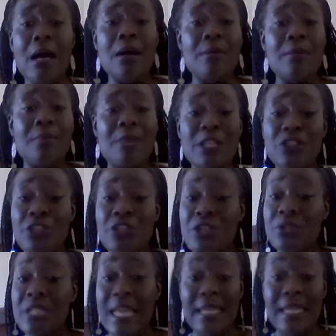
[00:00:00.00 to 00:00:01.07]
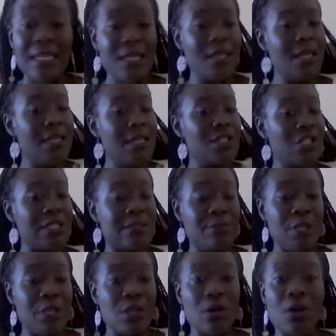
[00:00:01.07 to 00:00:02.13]
Make sure you take heed, just
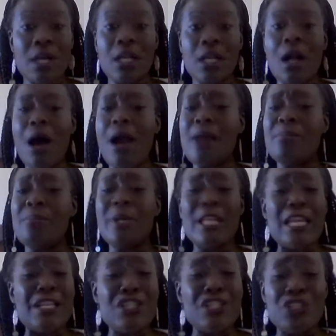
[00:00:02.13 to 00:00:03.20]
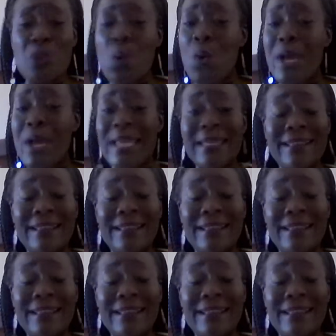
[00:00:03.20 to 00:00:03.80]
be on guard, but enjoy.